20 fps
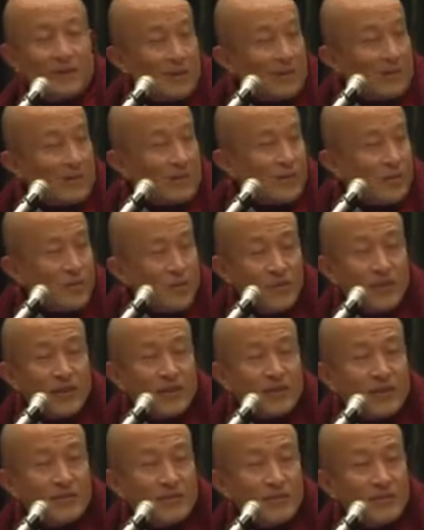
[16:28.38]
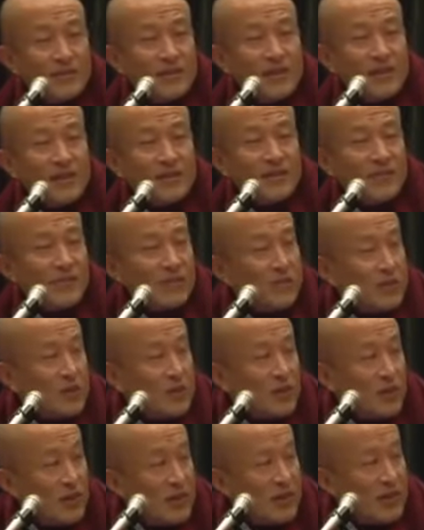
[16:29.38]
it will be time for
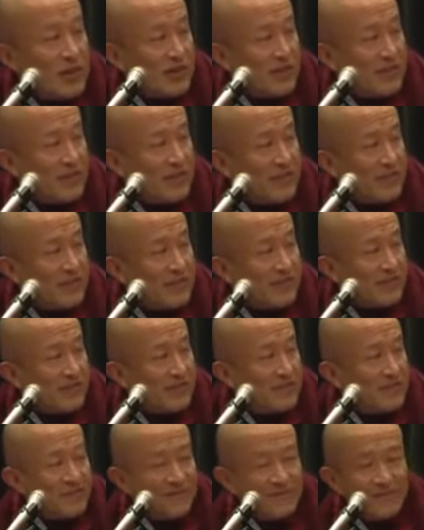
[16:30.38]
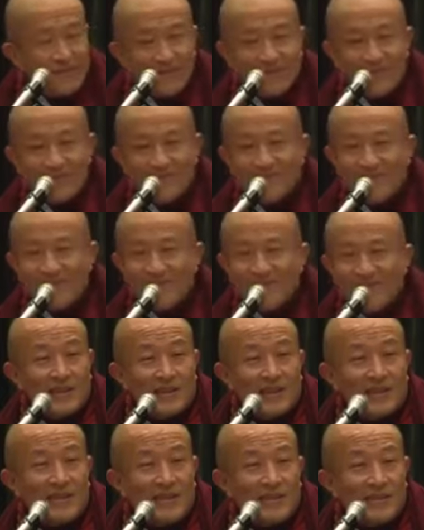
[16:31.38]
me to leave.
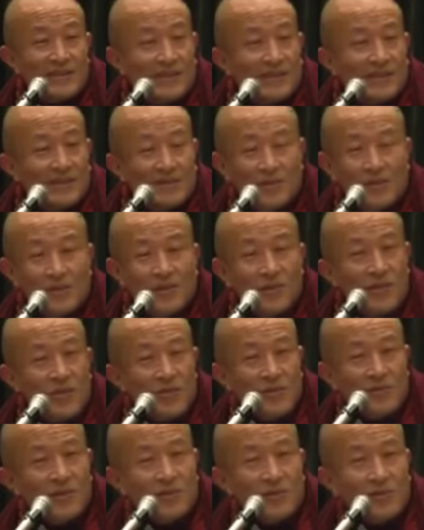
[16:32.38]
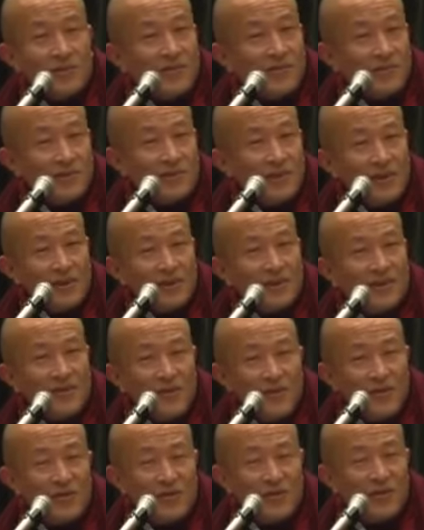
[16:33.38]
And then really,
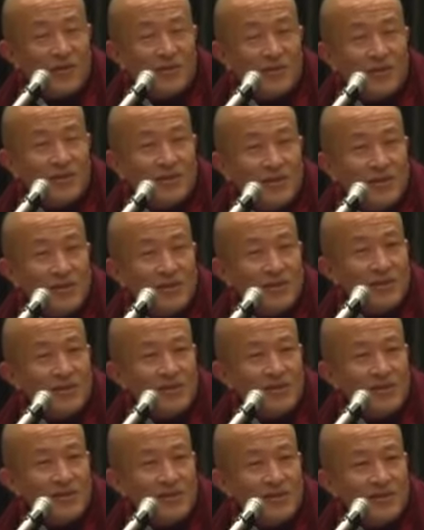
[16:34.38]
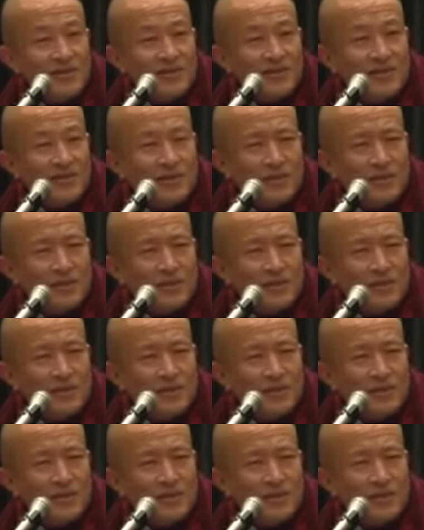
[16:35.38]
all he would say is,